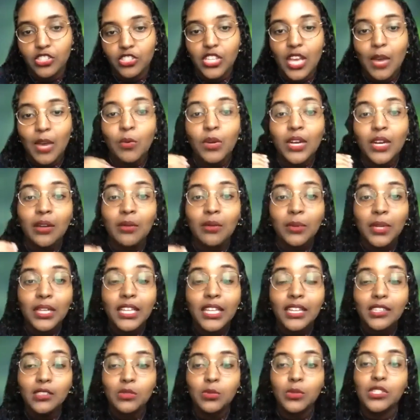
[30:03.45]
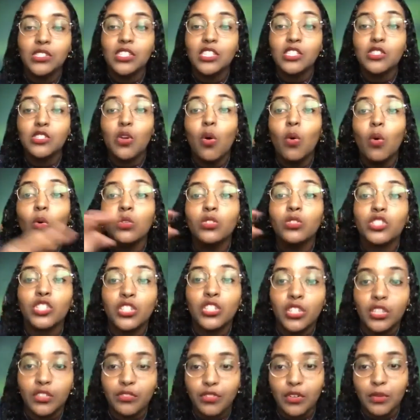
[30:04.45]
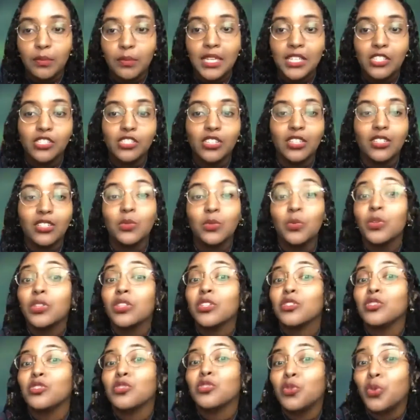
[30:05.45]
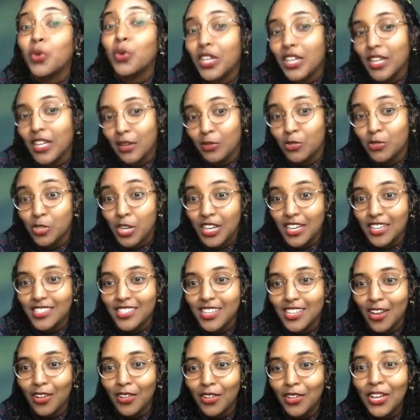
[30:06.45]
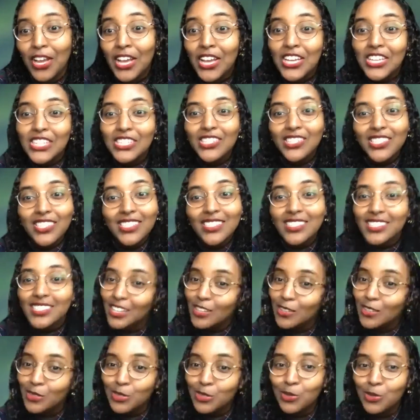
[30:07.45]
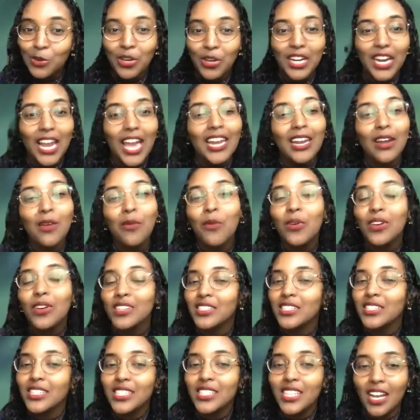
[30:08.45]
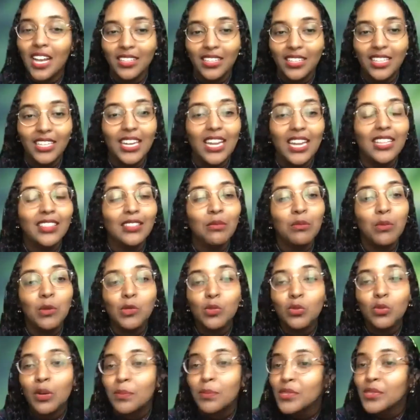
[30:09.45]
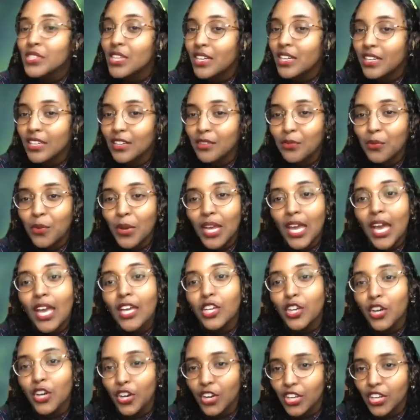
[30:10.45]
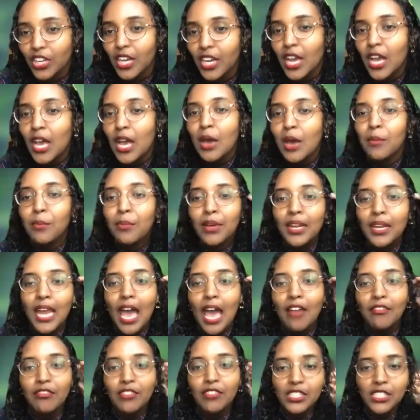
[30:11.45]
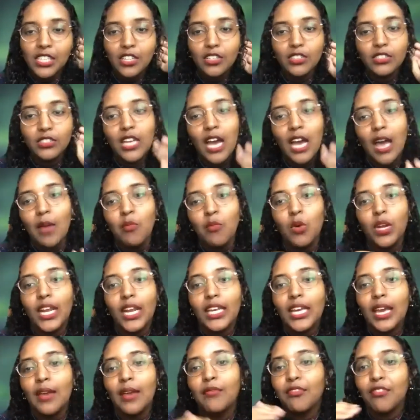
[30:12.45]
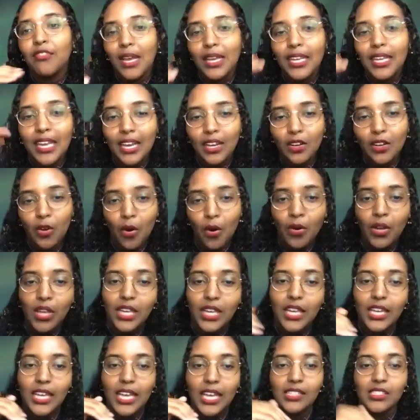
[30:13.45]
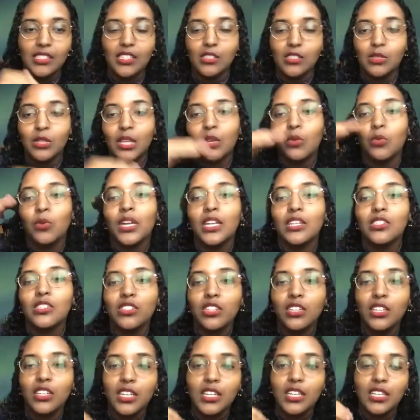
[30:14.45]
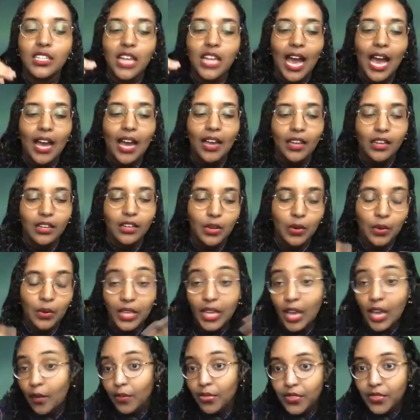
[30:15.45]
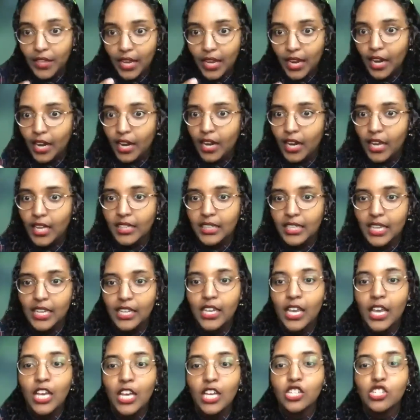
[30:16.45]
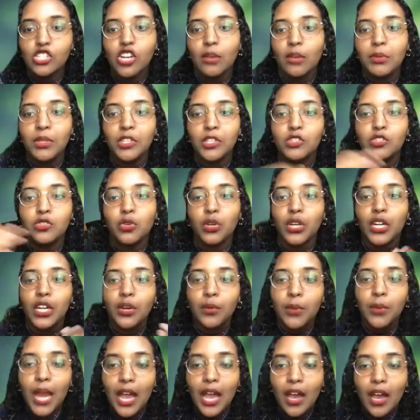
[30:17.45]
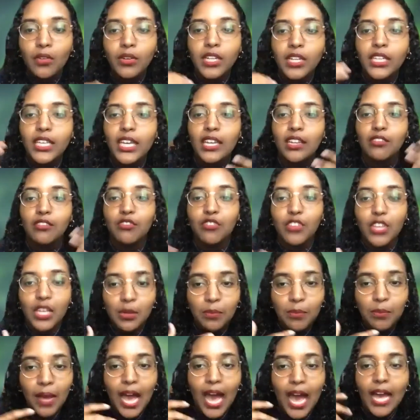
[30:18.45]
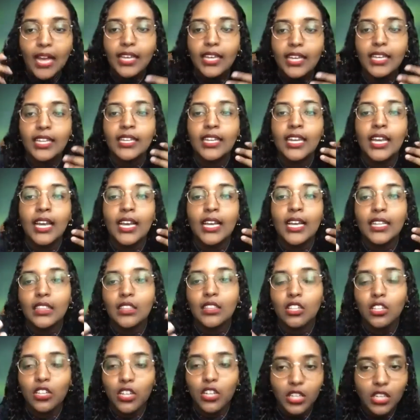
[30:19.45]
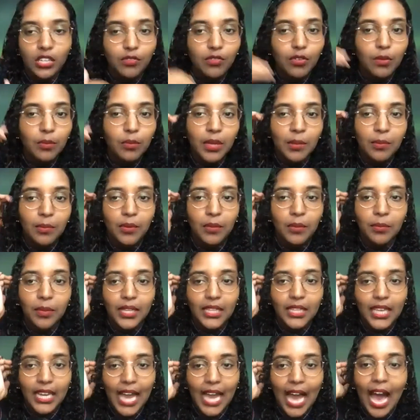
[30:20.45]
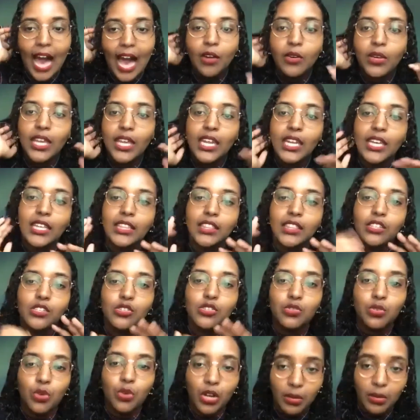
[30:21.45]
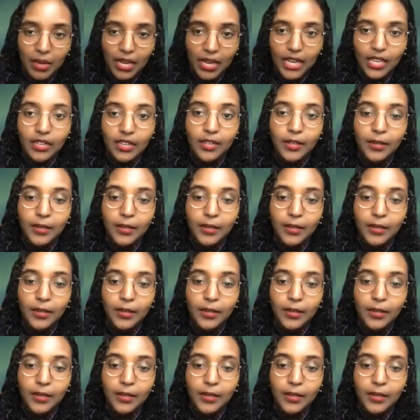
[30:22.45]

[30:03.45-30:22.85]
And what I realized was this whole journey for me started with the story I was trying to tell. Just a single story. And I wanted to tell it in the most representative way I could. But every single time, what I kept going against is like when I started going out there and like shopping the story around and getting feedback and learning from people and being like, how can I get this story made?